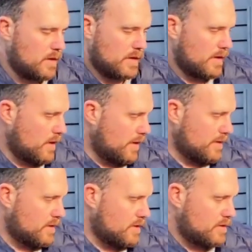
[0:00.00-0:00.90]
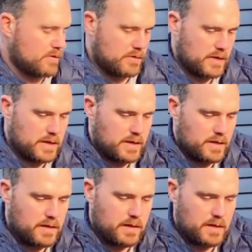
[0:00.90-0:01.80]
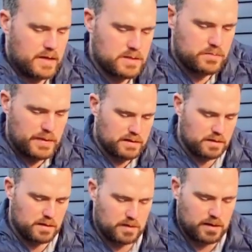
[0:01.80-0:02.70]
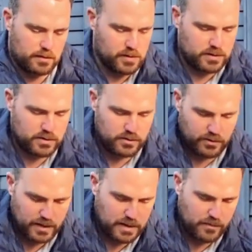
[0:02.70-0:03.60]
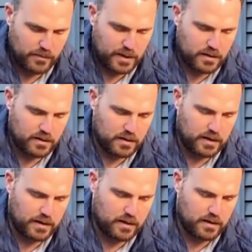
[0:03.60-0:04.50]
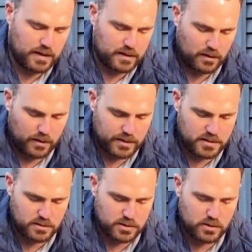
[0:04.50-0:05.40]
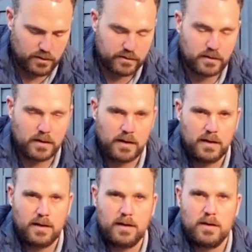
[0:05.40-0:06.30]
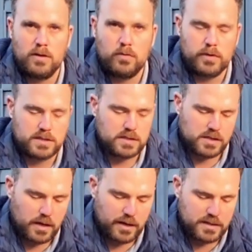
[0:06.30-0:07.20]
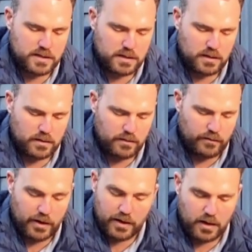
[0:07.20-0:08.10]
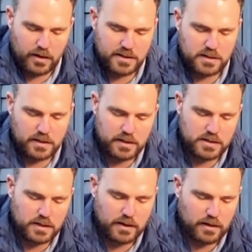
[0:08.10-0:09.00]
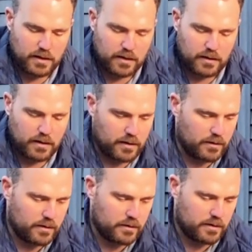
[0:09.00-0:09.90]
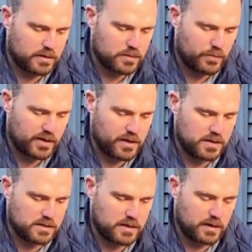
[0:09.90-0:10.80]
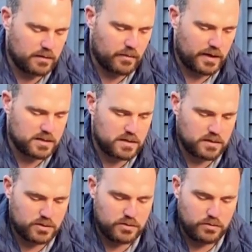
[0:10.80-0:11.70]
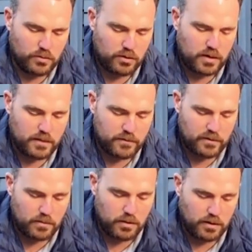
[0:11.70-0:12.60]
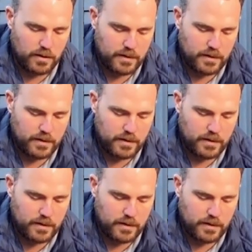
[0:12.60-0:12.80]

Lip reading: And I didn't really expect the dubbin to really make the leather that nice and soft, which is nice, very nice initially. I experienced that it makes the shoe more comfortable,